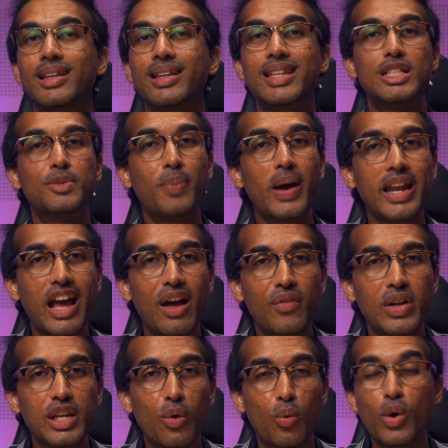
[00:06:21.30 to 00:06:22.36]
Despite
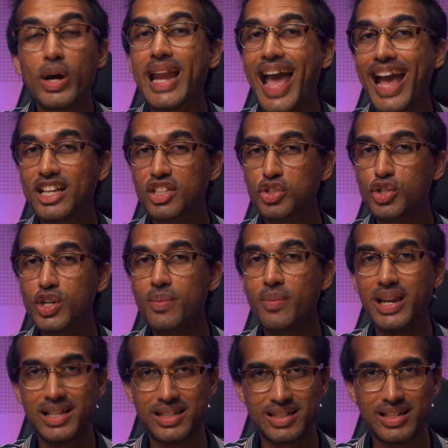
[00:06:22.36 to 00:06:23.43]
having the word extreme
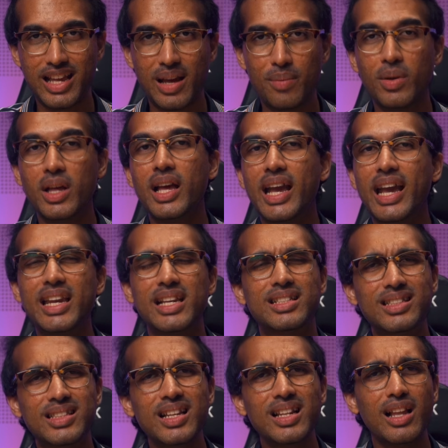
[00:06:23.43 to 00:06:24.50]
in its name, it is
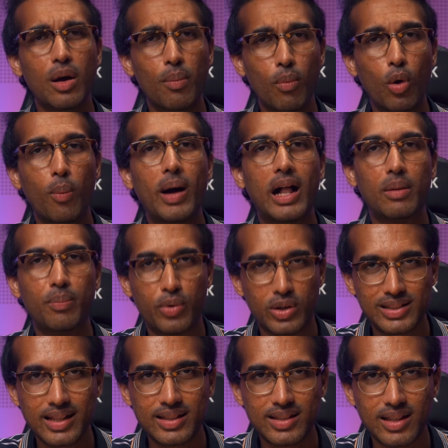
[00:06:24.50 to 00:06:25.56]
still a mobile
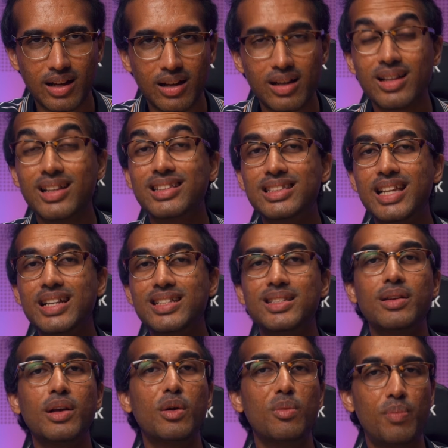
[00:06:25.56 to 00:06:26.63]
processor, thus
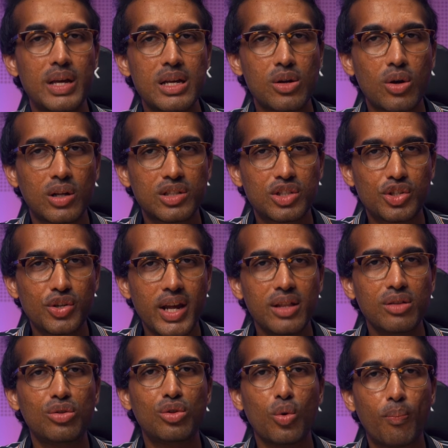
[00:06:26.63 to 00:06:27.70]
being
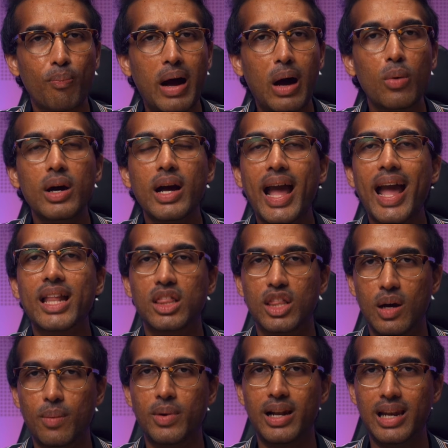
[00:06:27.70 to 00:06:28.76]
constrained to power and
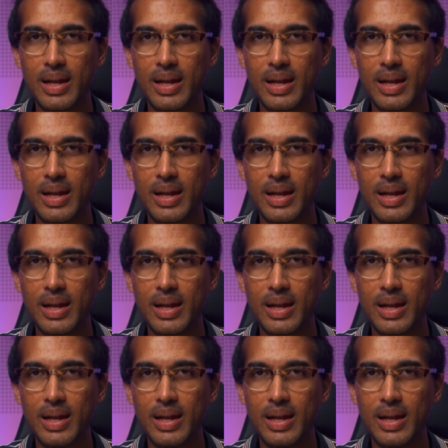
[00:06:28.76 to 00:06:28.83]
thermal